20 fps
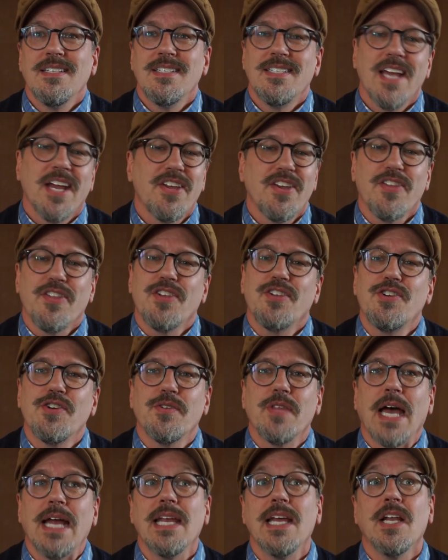to tell you the
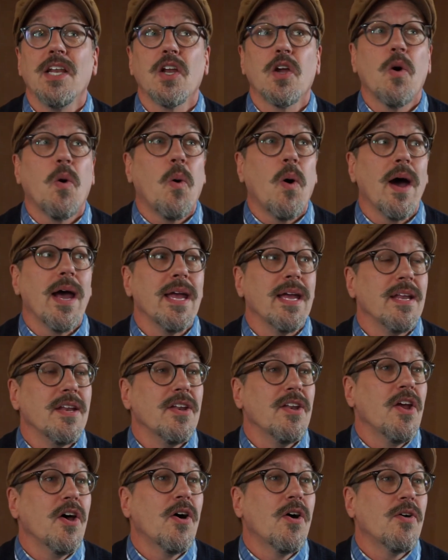truth, I didn't quite
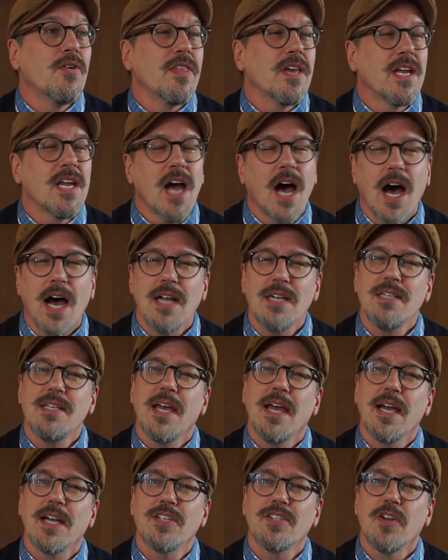know the
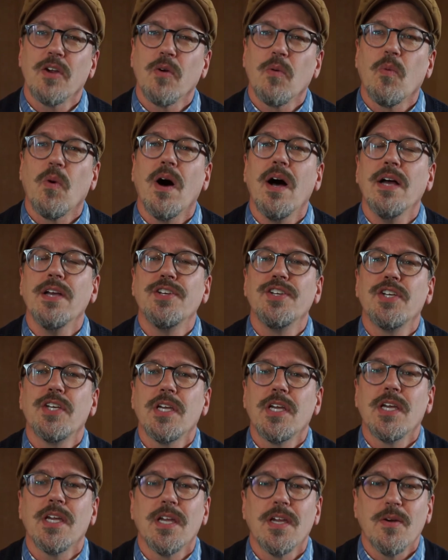context or what
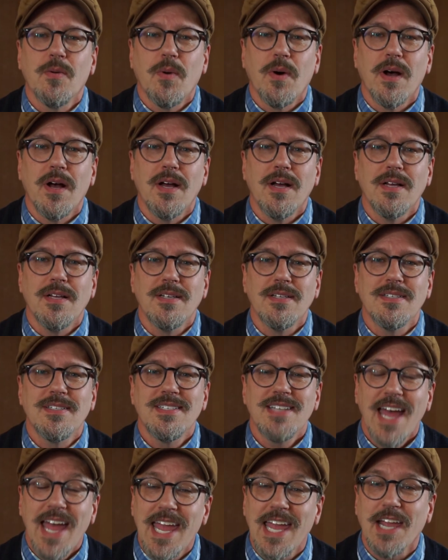she was
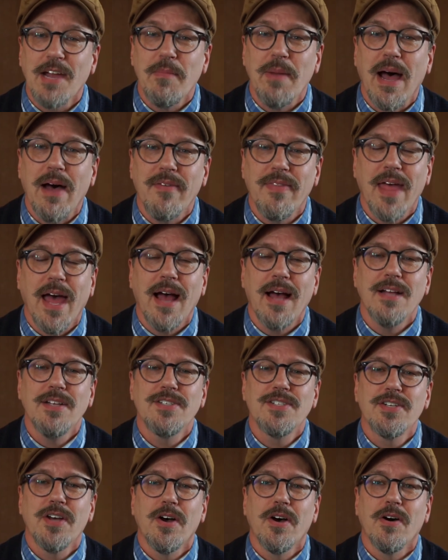saying about
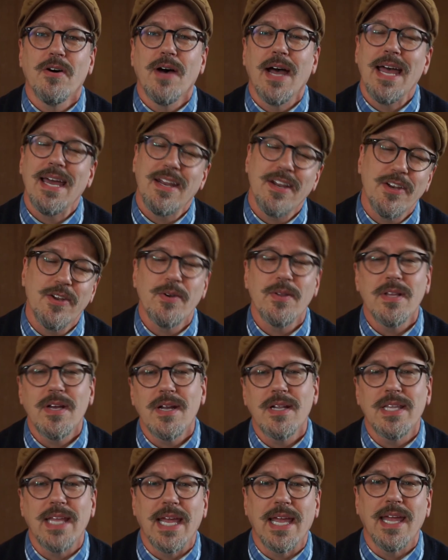that. So I had to do a
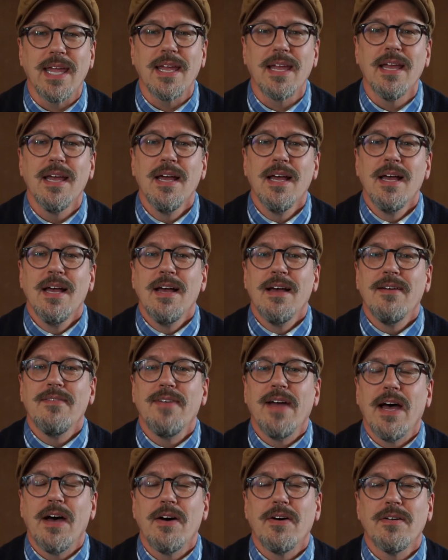little digging,
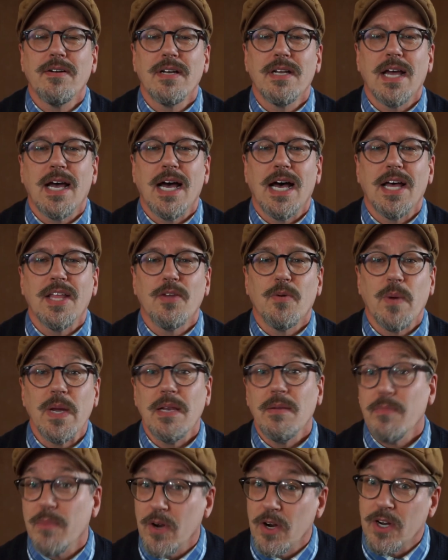found the
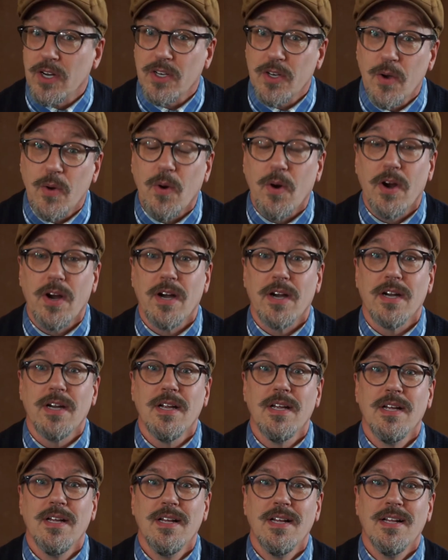Wittenberg
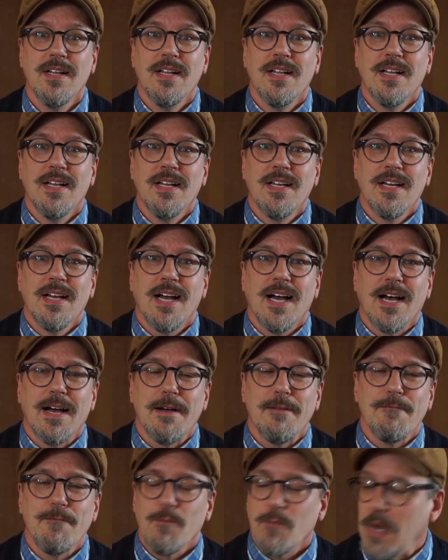Door
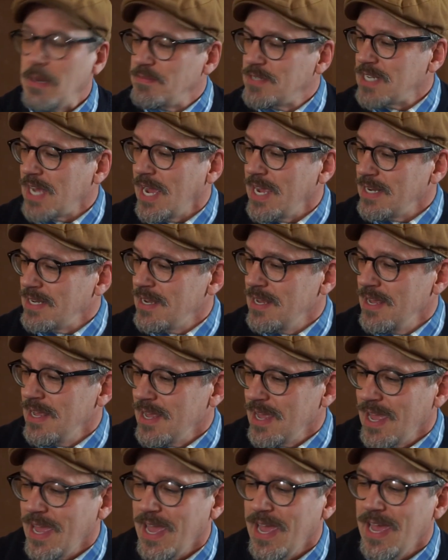website,
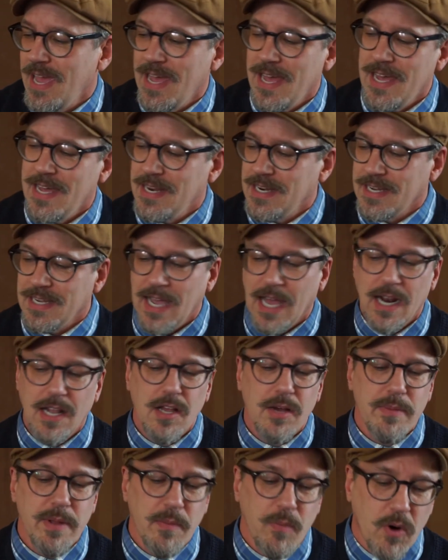and got a
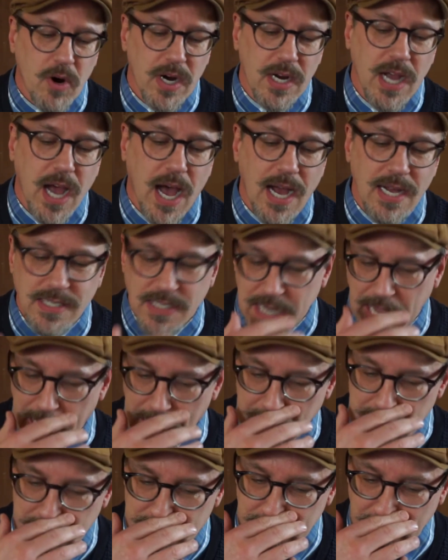little bit more
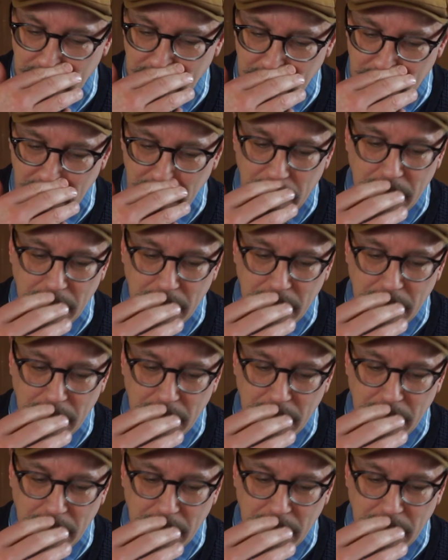context